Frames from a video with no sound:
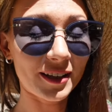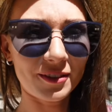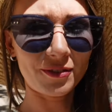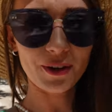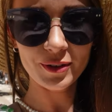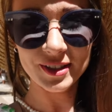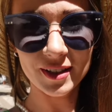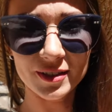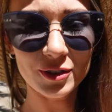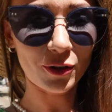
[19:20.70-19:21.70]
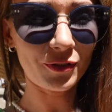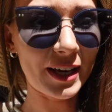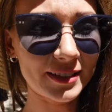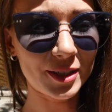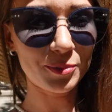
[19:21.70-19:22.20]
the very center of
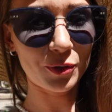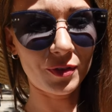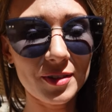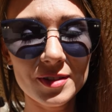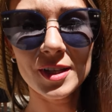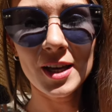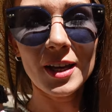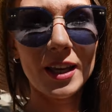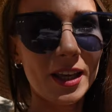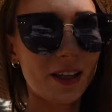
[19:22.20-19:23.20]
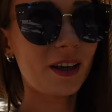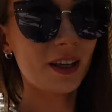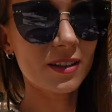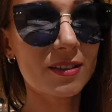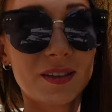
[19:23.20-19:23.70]
Aix-en-Provence. It
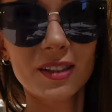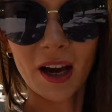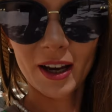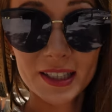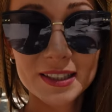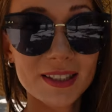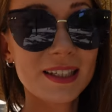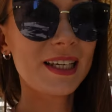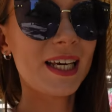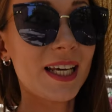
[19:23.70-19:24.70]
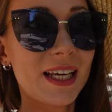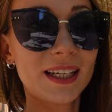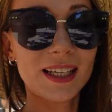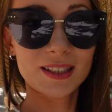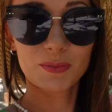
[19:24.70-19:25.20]
is tidy,
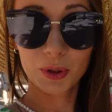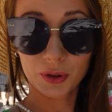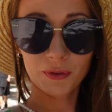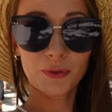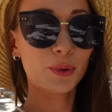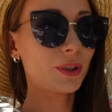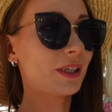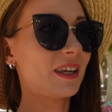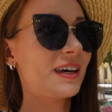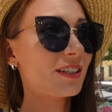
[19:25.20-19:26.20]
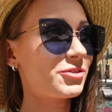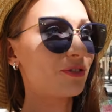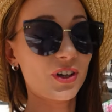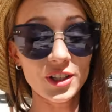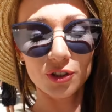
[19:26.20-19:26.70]
it is beautiful, it has
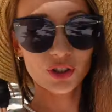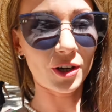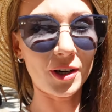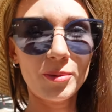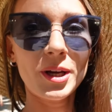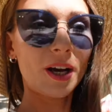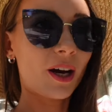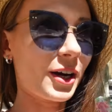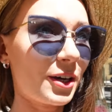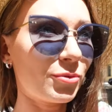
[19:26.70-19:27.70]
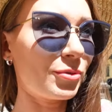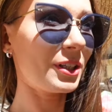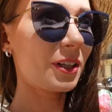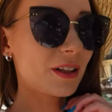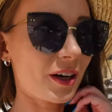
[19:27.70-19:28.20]
French charm. I
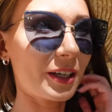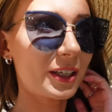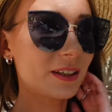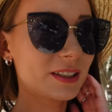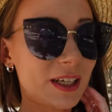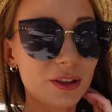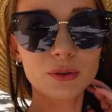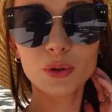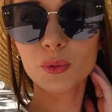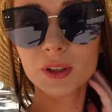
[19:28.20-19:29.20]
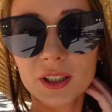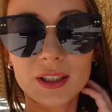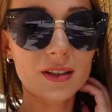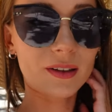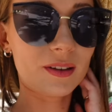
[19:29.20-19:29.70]
really like it. I don't know what
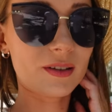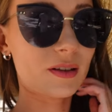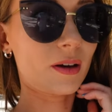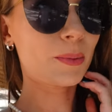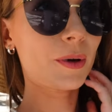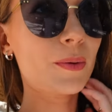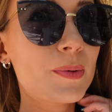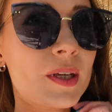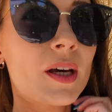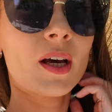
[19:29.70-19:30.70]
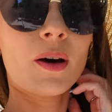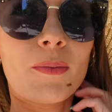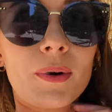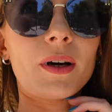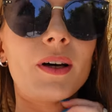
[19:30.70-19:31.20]
is in the suburbs,
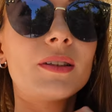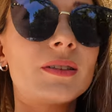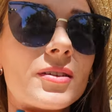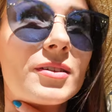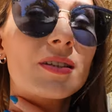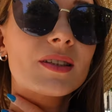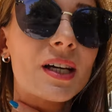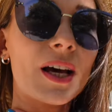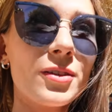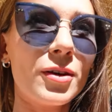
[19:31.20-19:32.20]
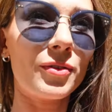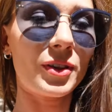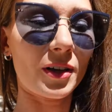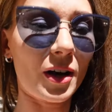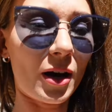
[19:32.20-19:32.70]
but uh, the style of
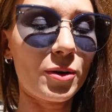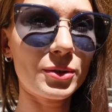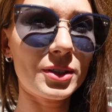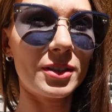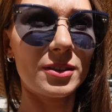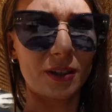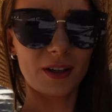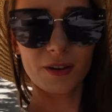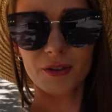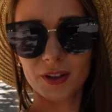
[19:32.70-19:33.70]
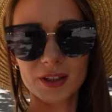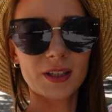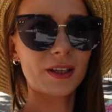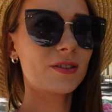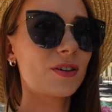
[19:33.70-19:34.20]
the houses here in the
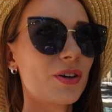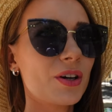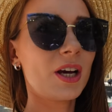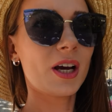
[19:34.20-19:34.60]
center